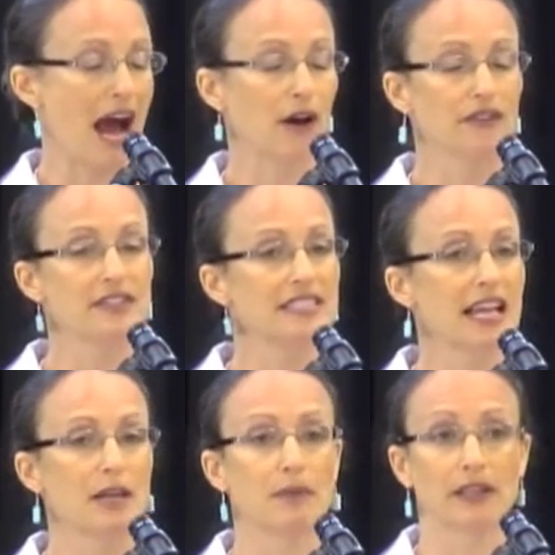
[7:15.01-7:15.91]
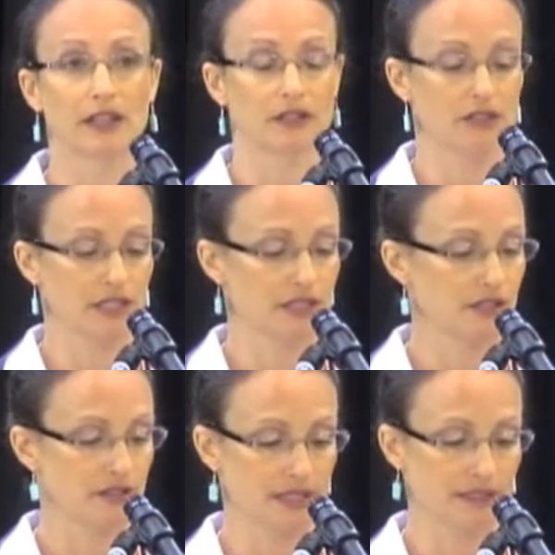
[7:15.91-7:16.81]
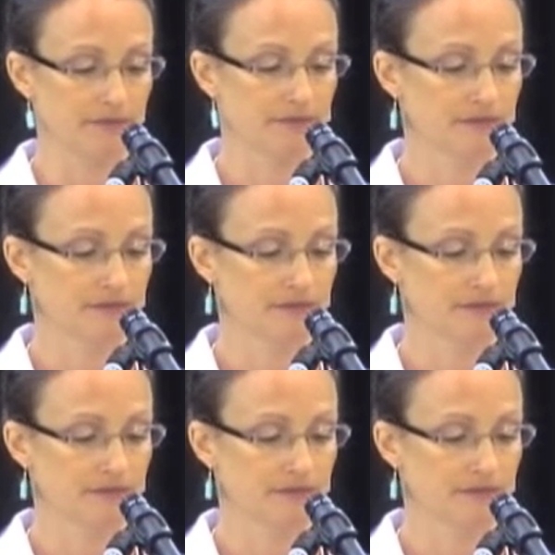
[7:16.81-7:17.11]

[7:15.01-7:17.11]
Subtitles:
out-of-state political consultant.